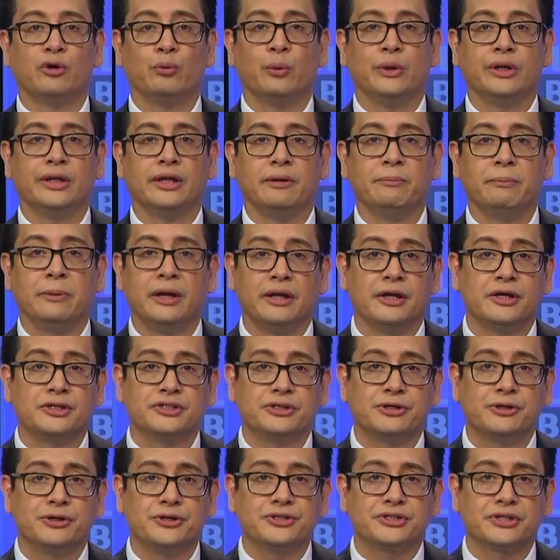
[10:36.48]
with the
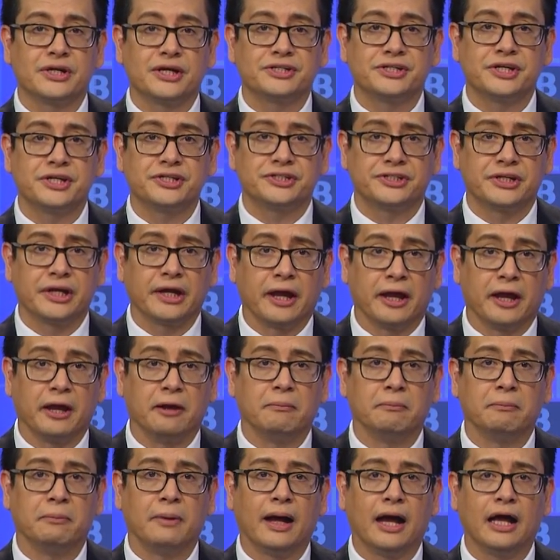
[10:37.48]
ministers assisting
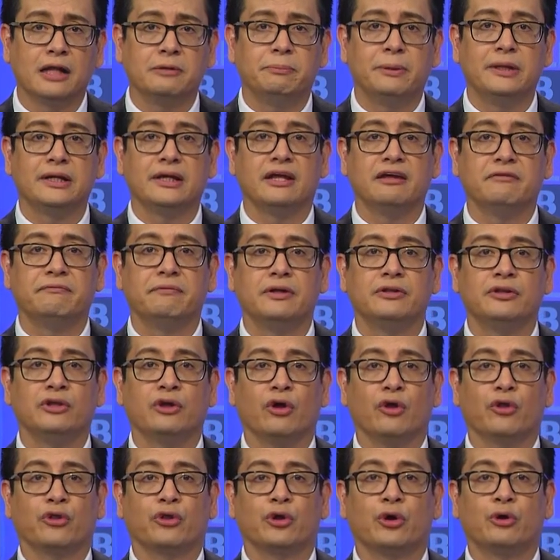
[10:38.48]
him, had been given the
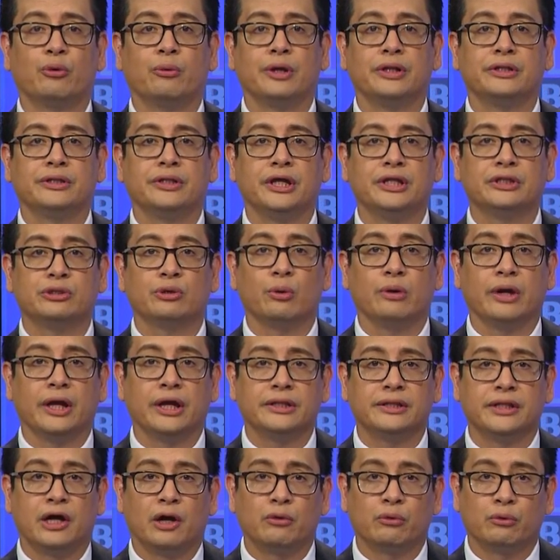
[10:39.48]
authority to
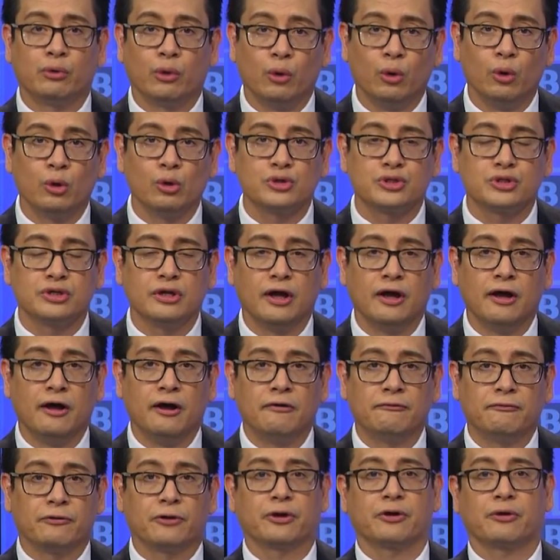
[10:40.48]
lay down rules
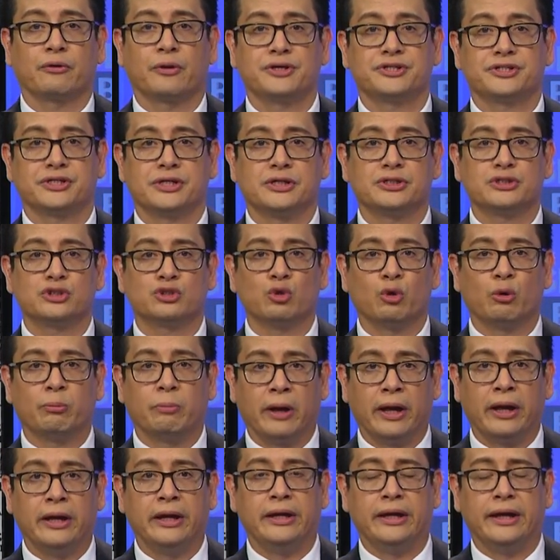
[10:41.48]
for Christians to
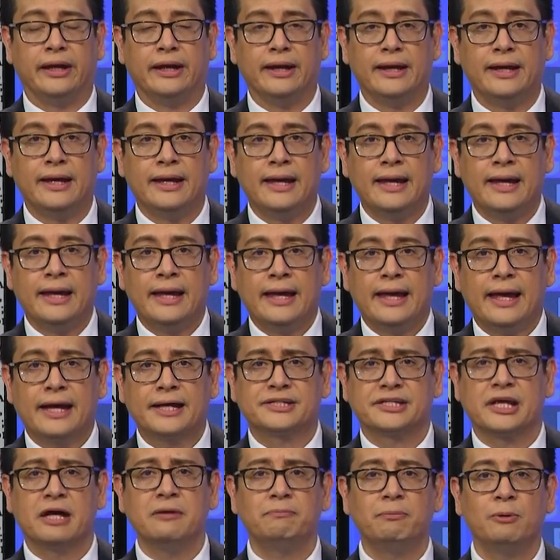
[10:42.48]
obey.
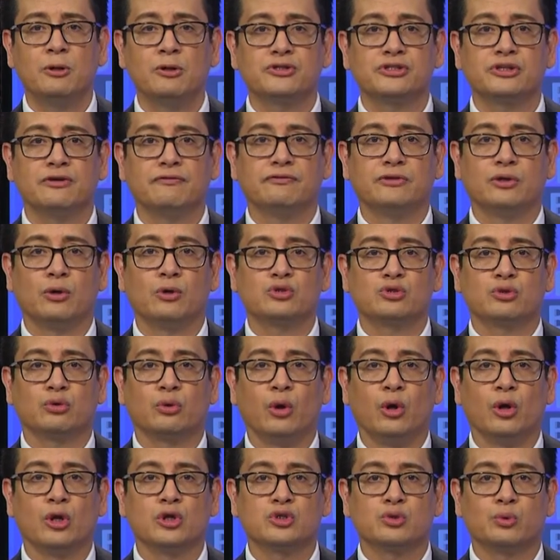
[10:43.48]
Examples of those
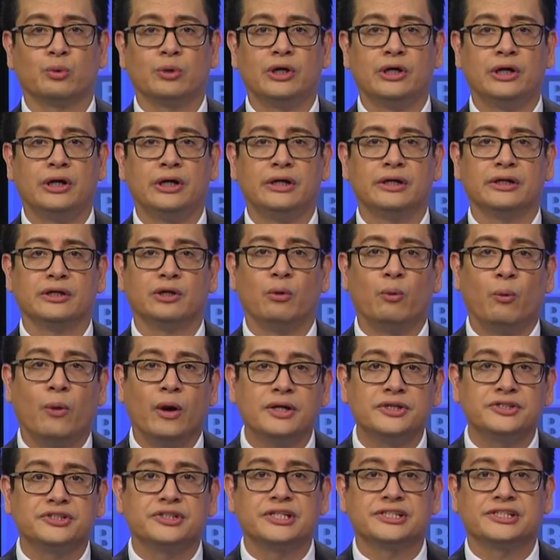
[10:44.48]
rules were the
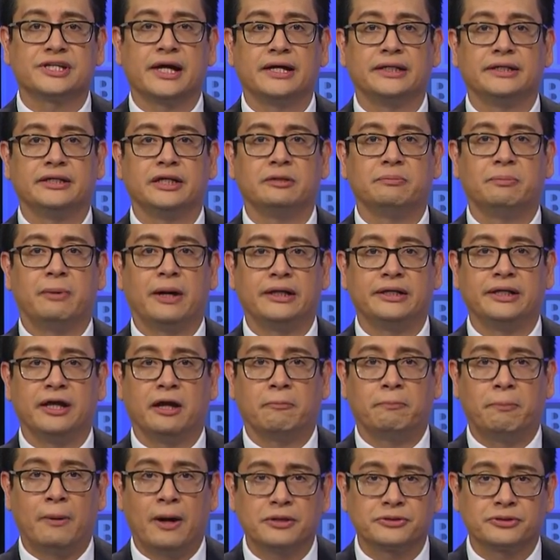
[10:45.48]
ones decided by the
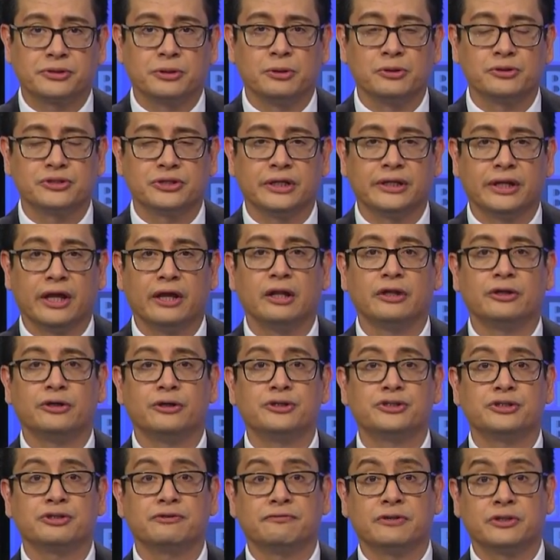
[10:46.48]
apostles and
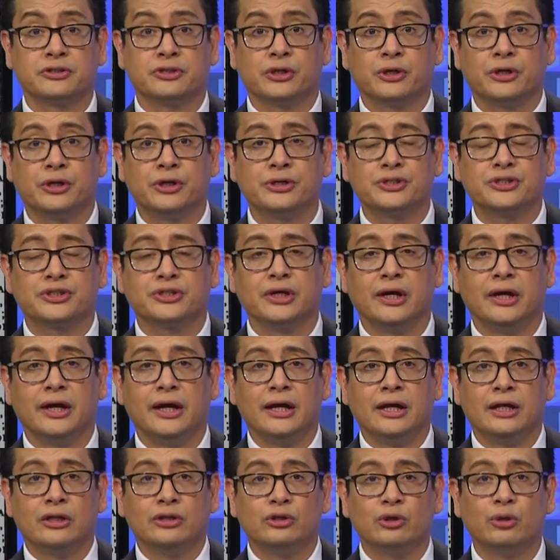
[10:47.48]
elders of the church
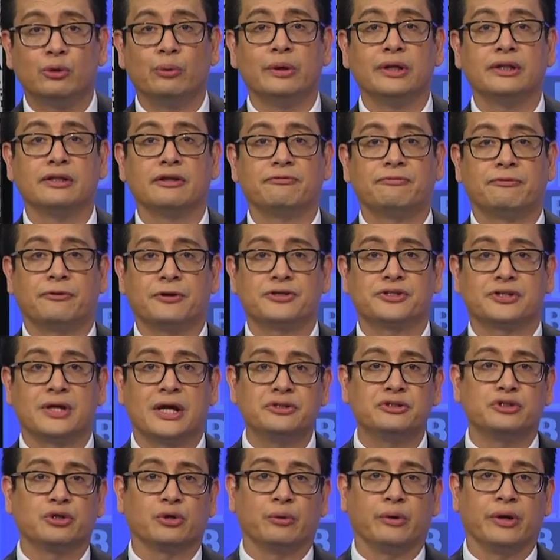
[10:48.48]
during the first
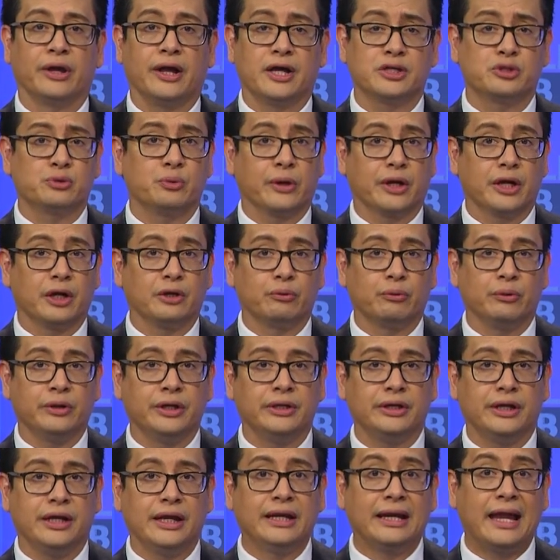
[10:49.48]
century, as we can
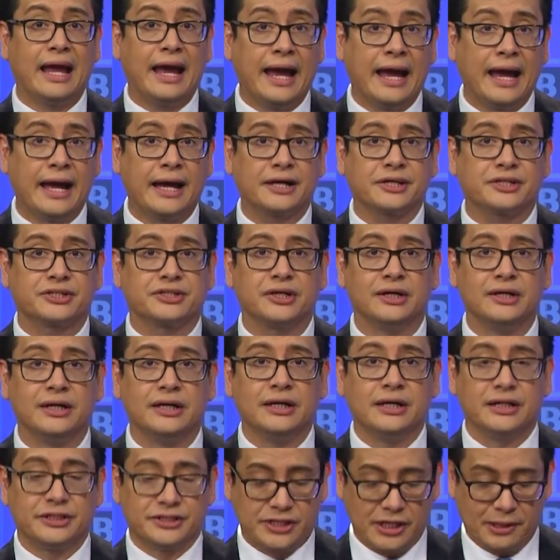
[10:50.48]
read in Acts
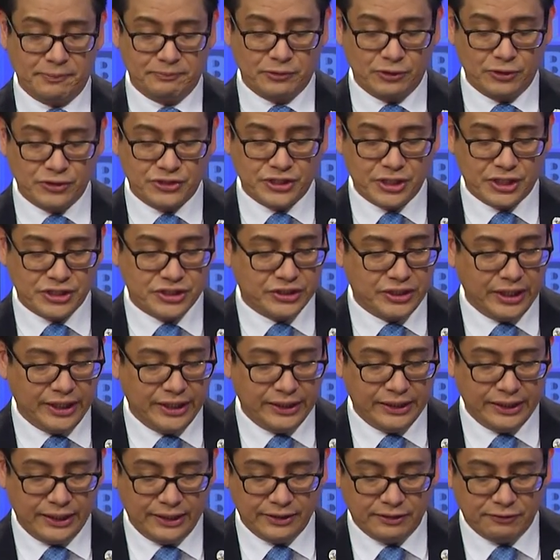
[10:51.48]
chapter
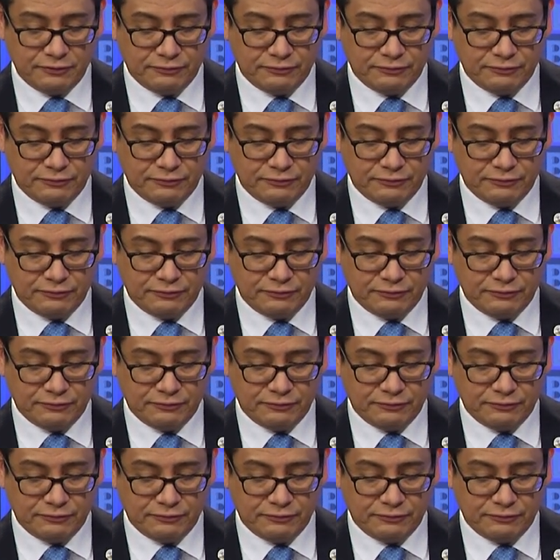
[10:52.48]
16, and the